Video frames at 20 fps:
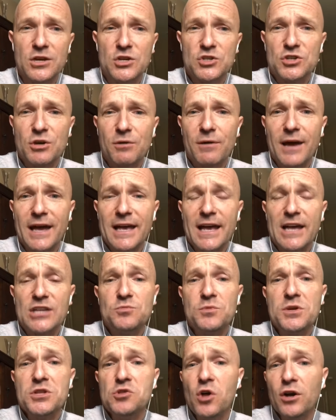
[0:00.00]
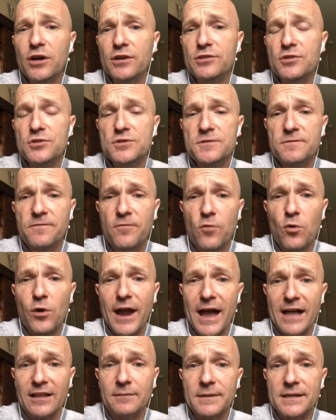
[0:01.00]
So as we look at those four
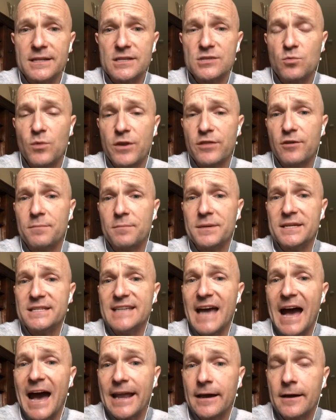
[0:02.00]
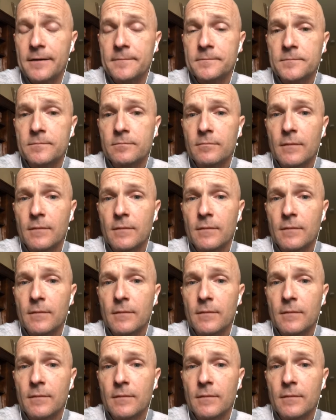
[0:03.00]
elements, whether it be data,